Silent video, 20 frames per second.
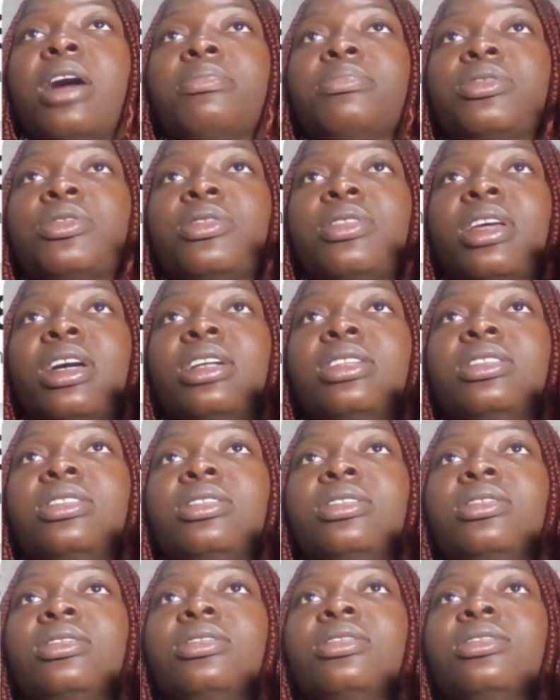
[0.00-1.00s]
so that
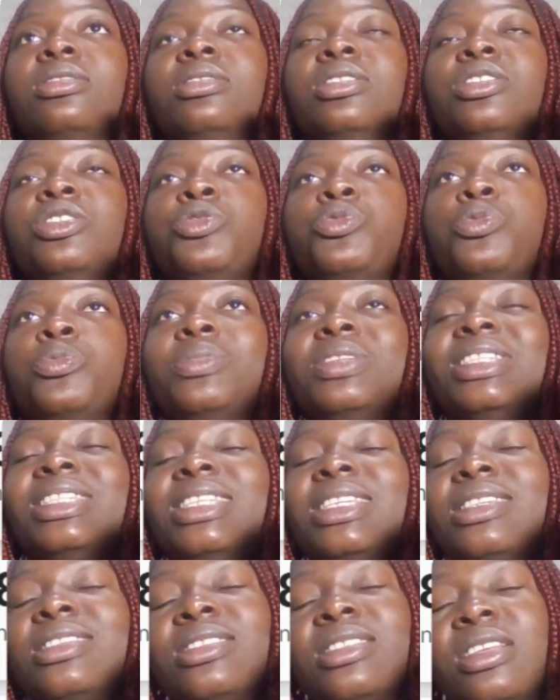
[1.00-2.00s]
it will be
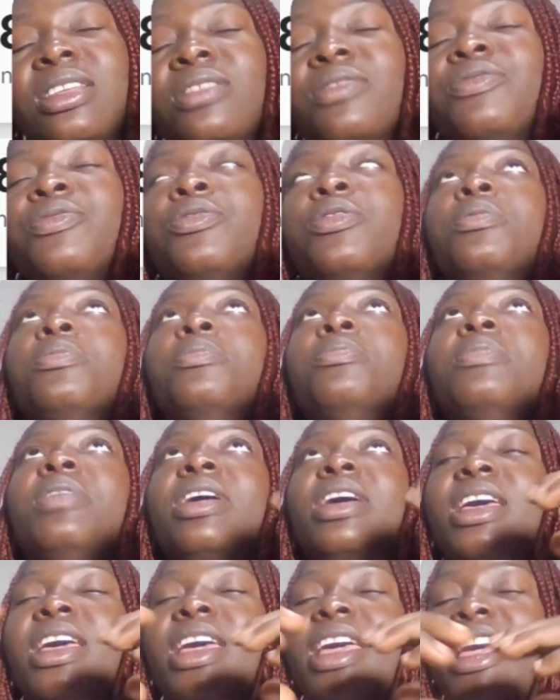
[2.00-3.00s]
distinct from
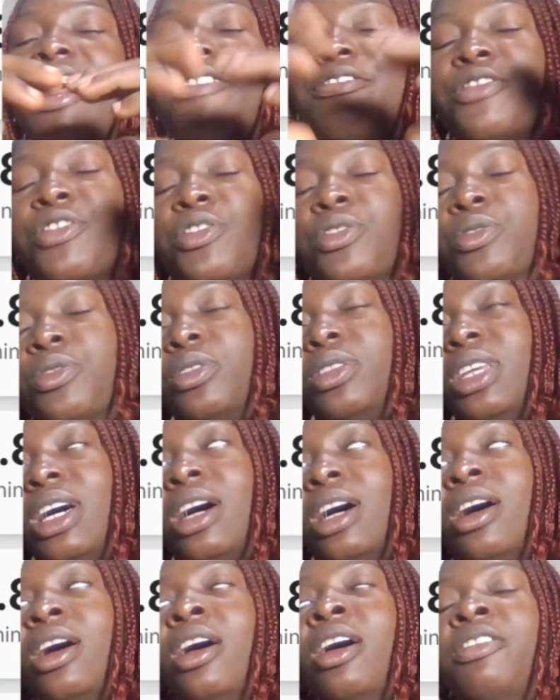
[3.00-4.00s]
every
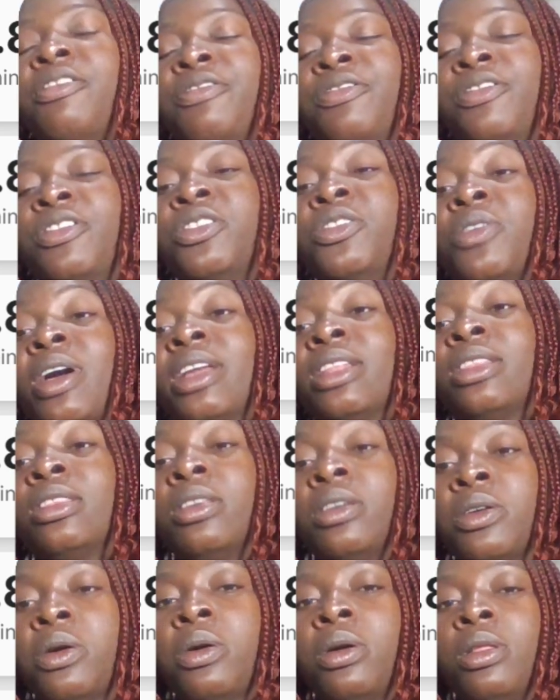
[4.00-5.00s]
other video
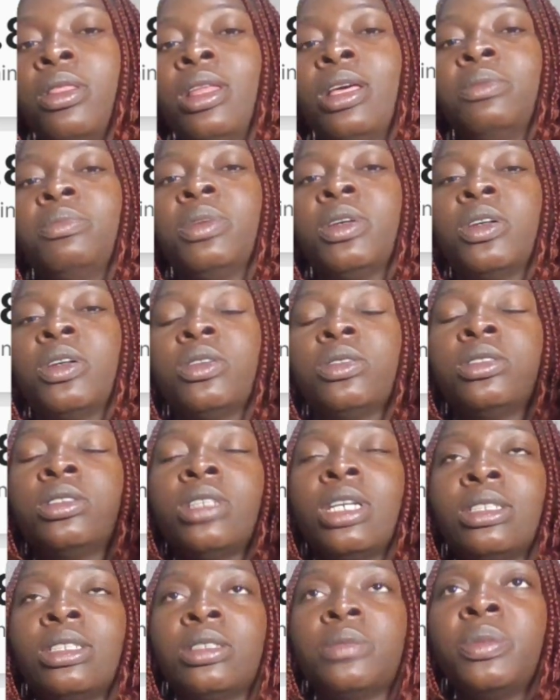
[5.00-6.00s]
idea online, because
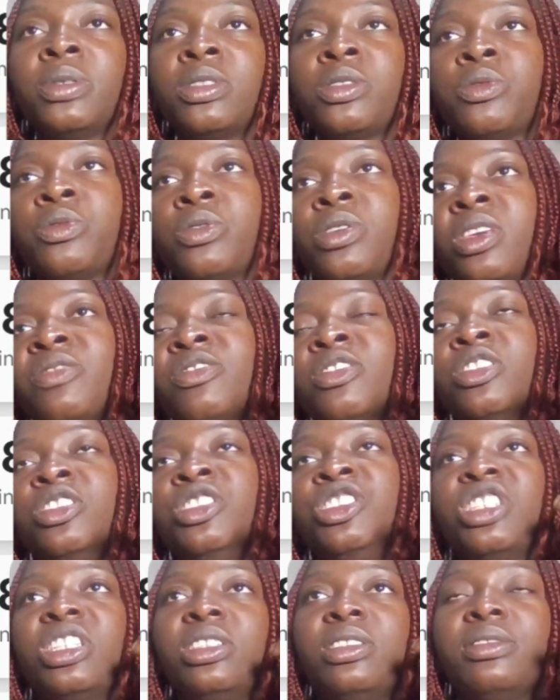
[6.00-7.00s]
ChatGPT will give you
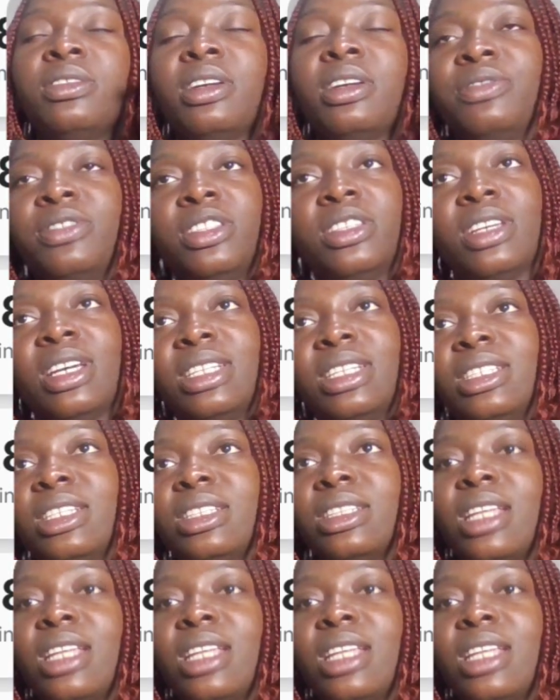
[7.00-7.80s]
general video idea.